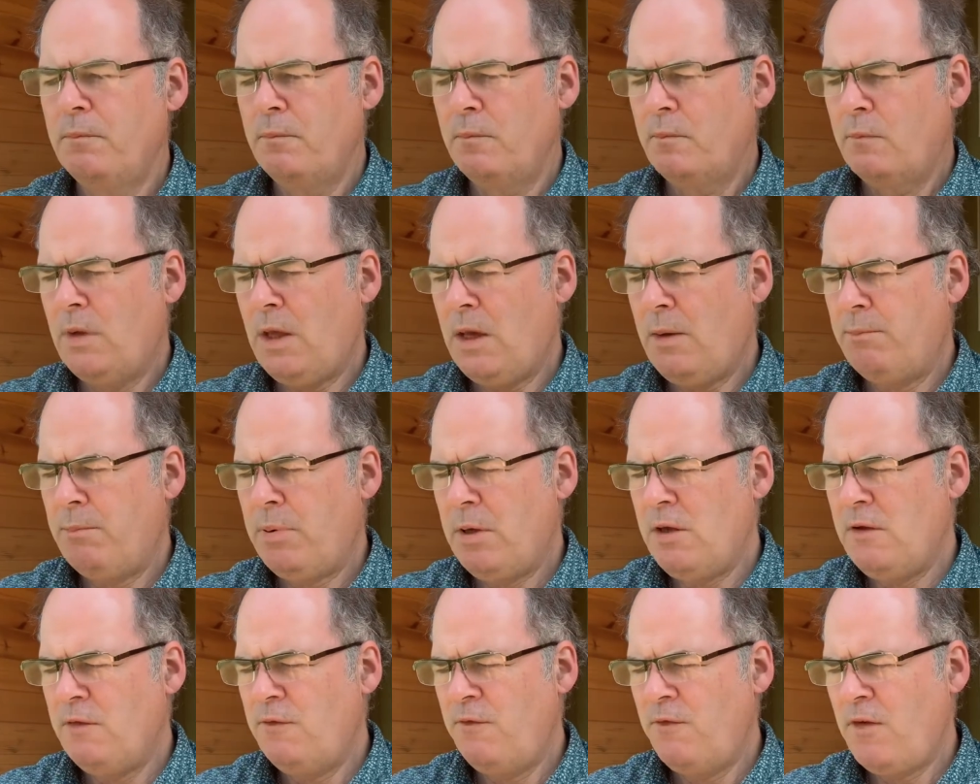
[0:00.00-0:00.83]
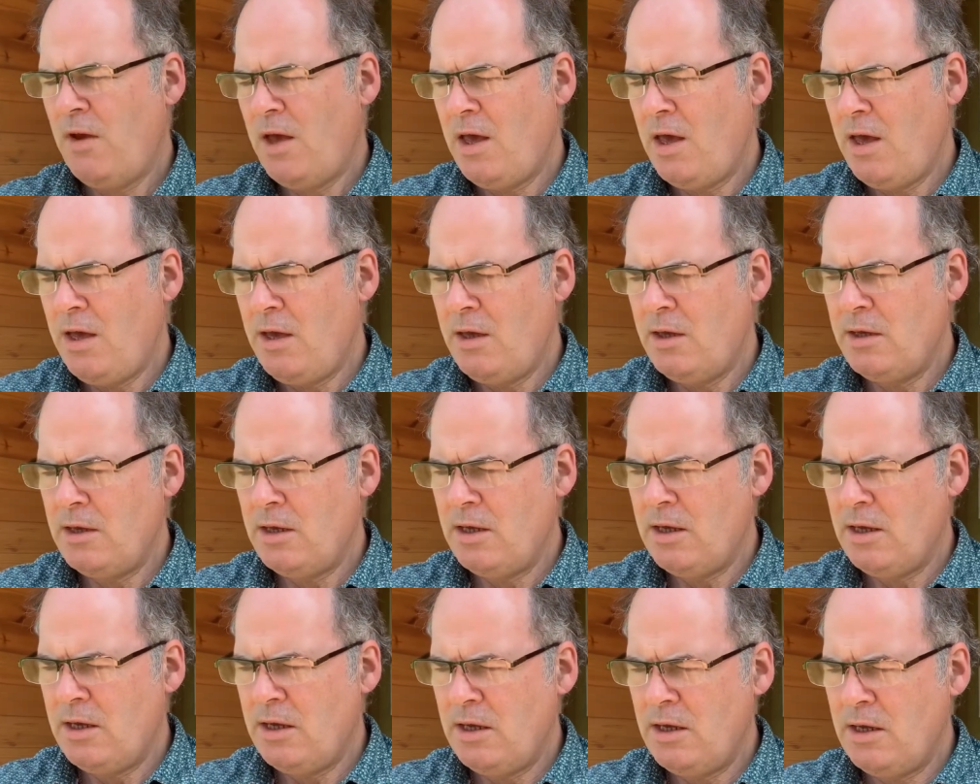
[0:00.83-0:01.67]
That piece there
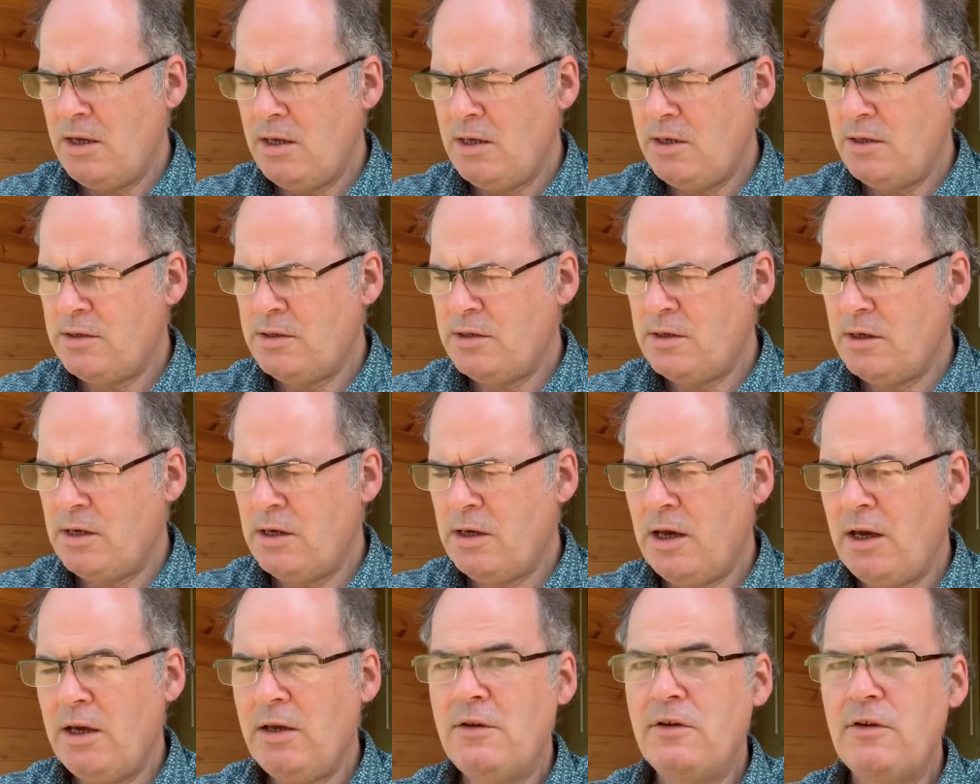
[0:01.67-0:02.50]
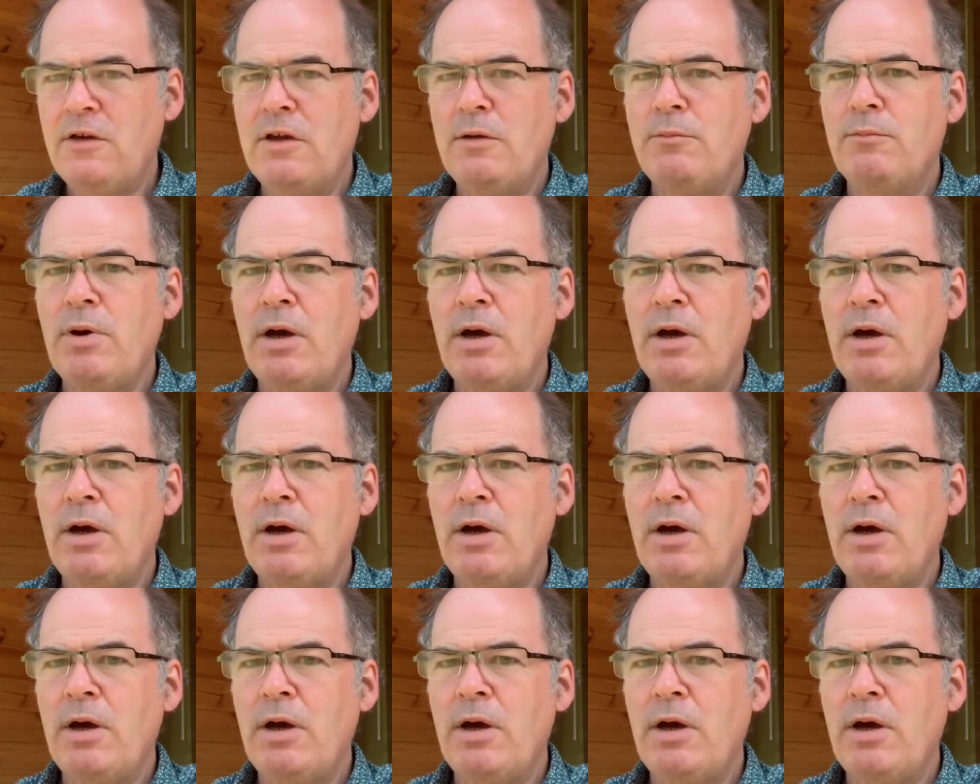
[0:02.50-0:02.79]
is £18.